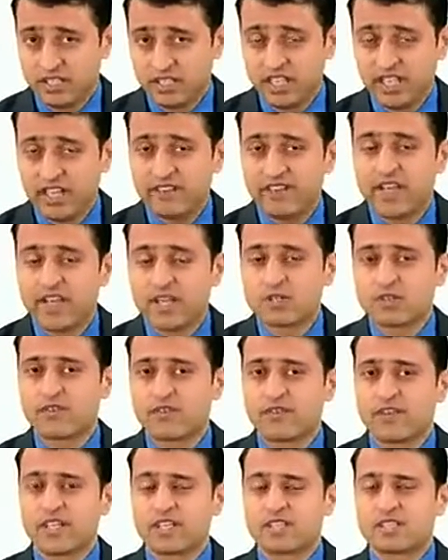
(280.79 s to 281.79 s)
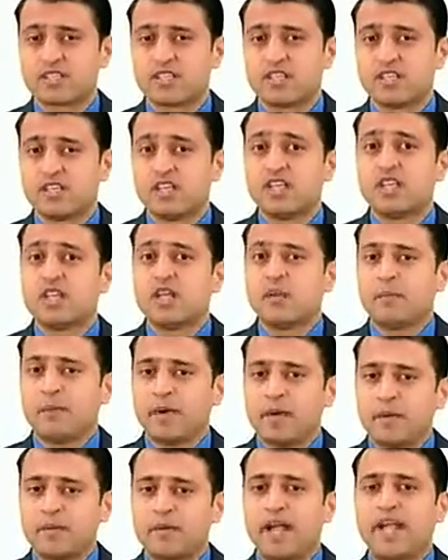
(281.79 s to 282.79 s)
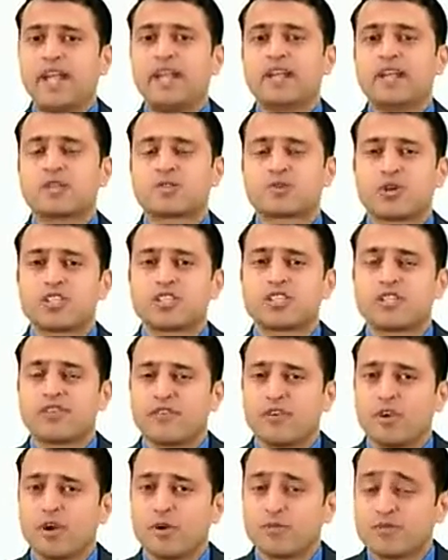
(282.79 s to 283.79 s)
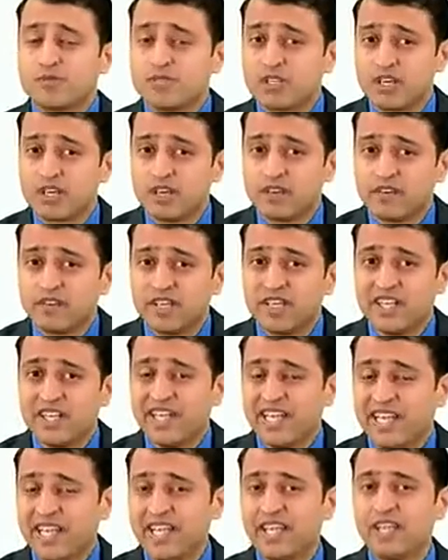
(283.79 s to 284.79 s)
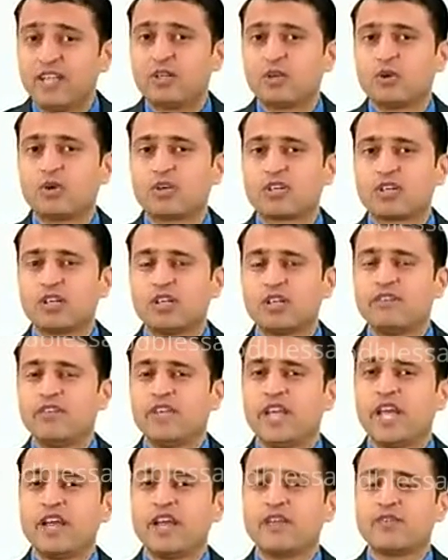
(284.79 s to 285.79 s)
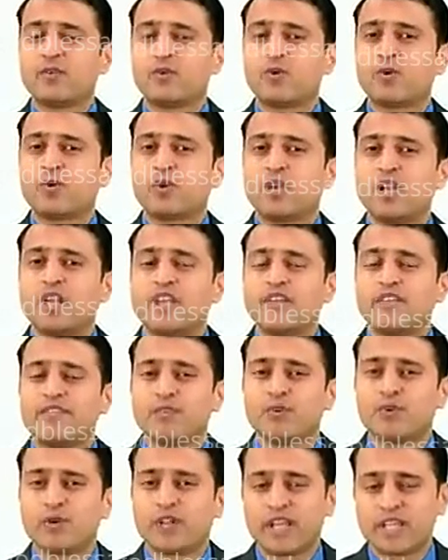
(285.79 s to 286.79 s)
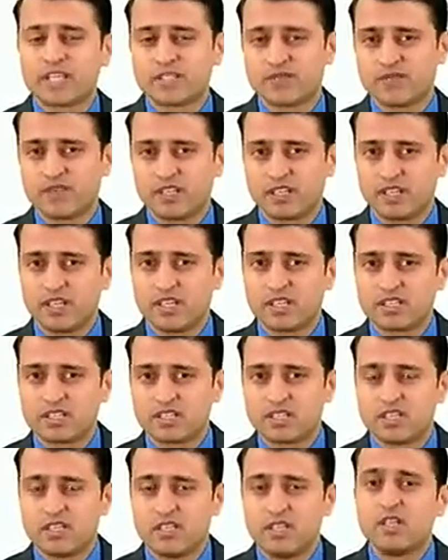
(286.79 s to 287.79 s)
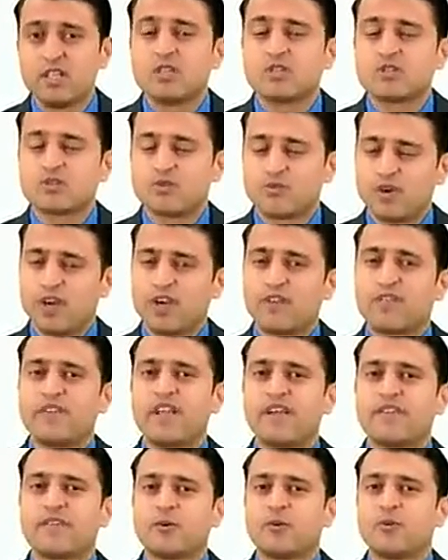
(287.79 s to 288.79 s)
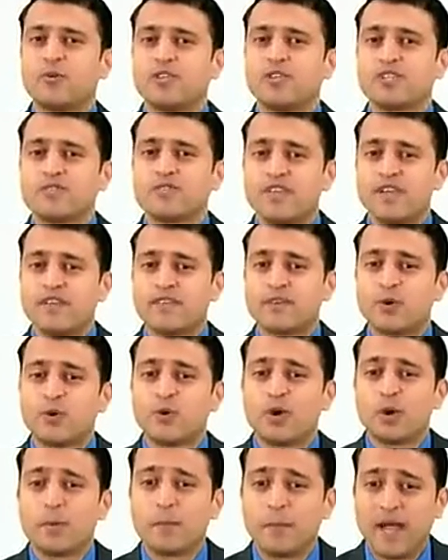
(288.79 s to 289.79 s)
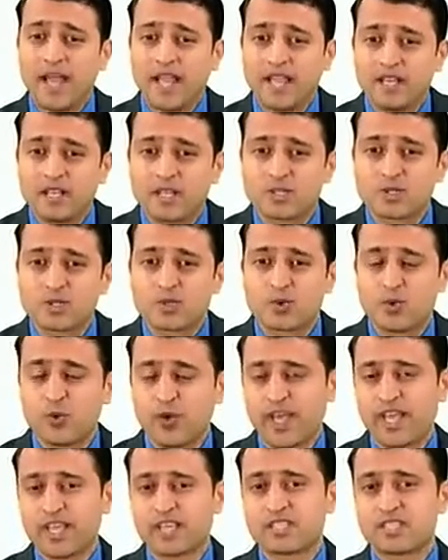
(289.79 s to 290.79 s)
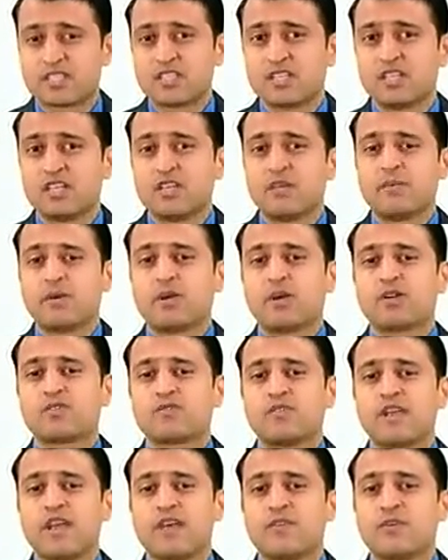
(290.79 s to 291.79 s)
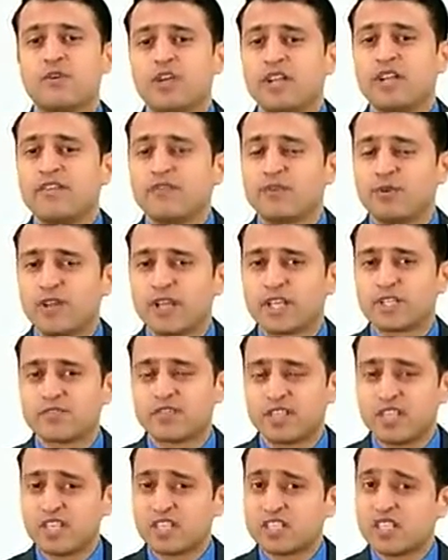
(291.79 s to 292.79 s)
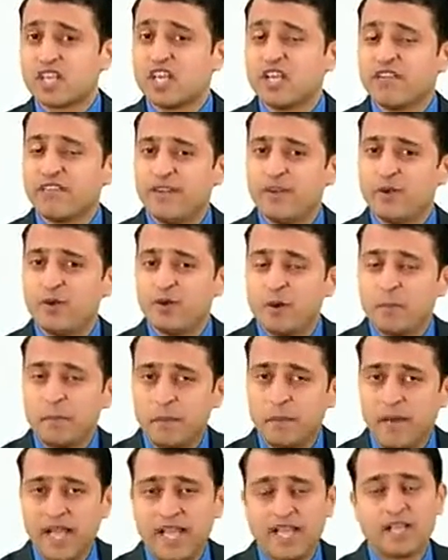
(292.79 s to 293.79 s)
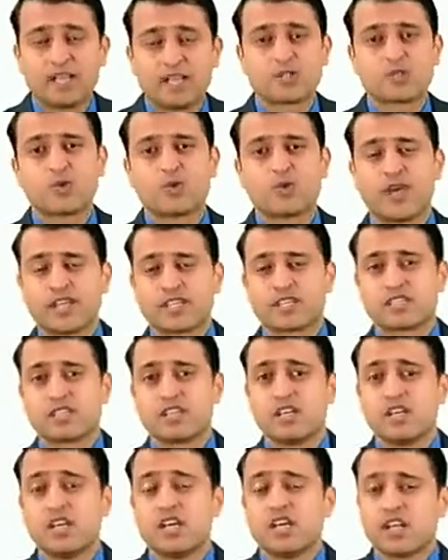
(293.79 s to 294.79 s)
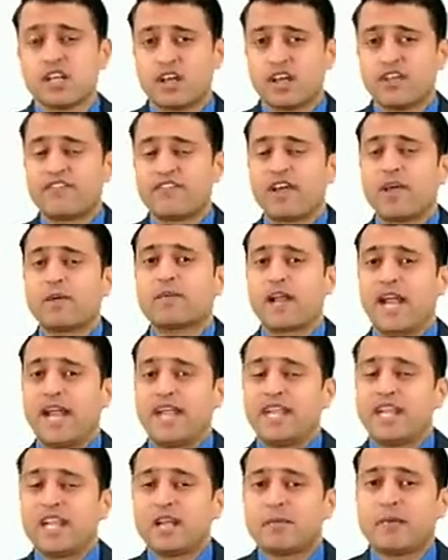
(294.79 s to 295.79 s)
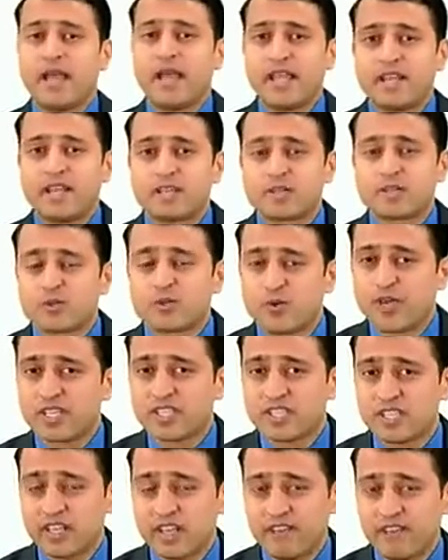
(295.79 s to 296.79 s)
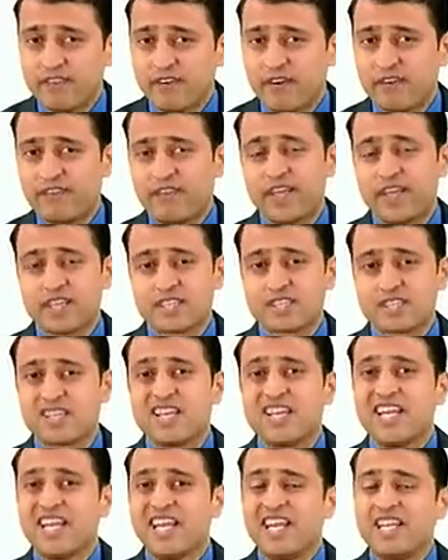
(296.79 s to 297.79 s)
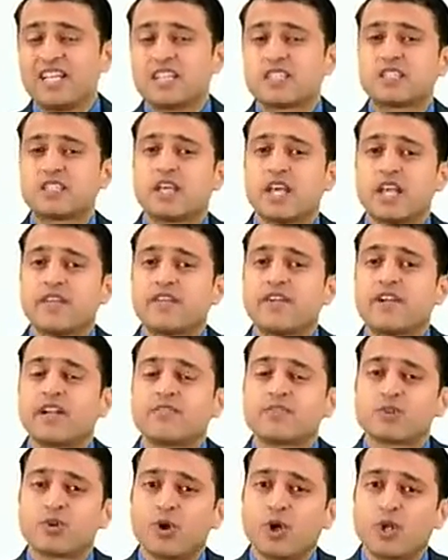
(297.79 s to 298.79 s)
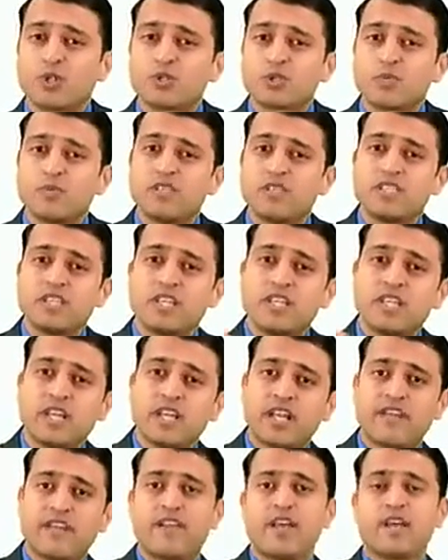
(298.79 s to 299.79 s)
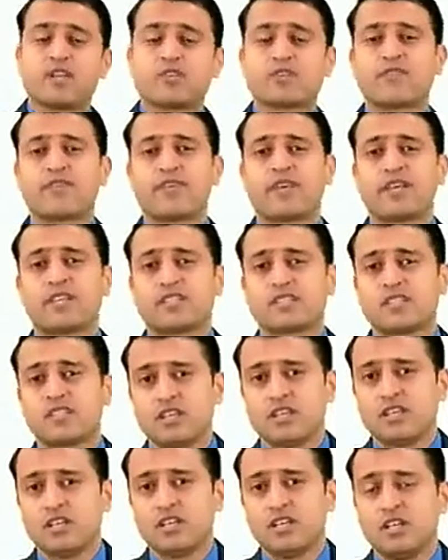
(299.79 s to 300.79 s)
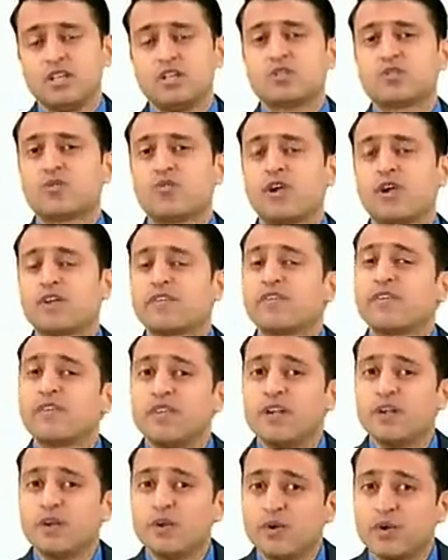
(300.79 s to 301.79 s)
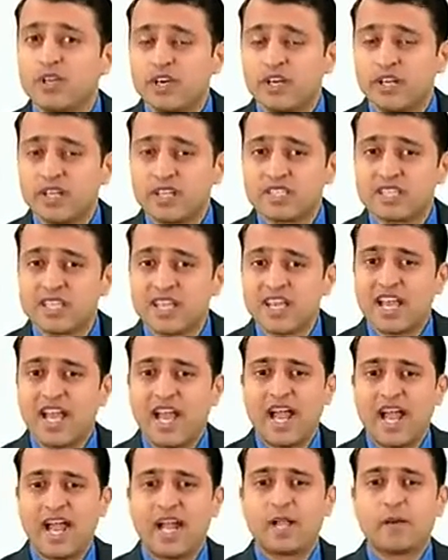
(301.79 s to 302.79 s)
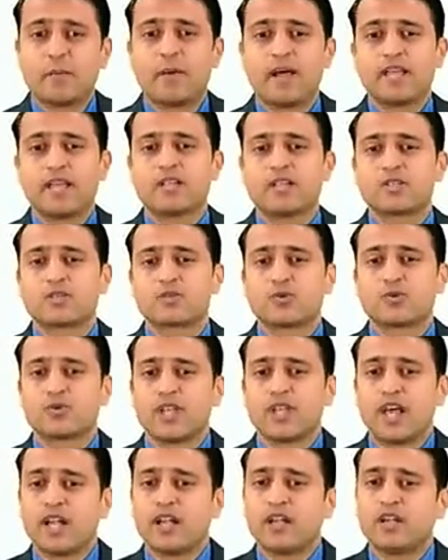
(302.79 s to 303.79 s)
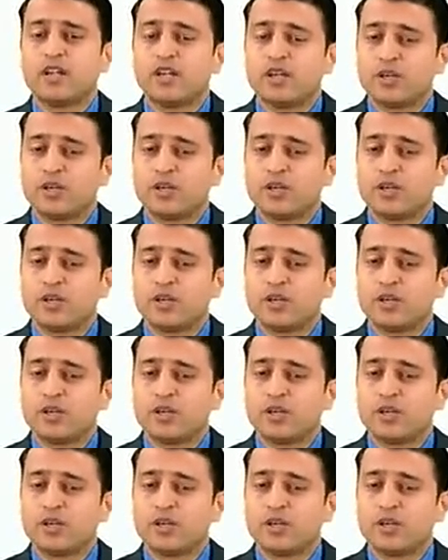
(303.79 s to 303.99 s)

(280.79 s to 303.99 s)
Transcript: the f dash of x. But my dear students, if you observe, in total we have only 4x with us. So, what we have to do is we have to do a minus 2x. Because we have only 4x with us, we do a minus 2x. Now, if I am writing minus 2x in f of x, its derivative should also be seen in f dash of x. So what we will do here is add a minus to that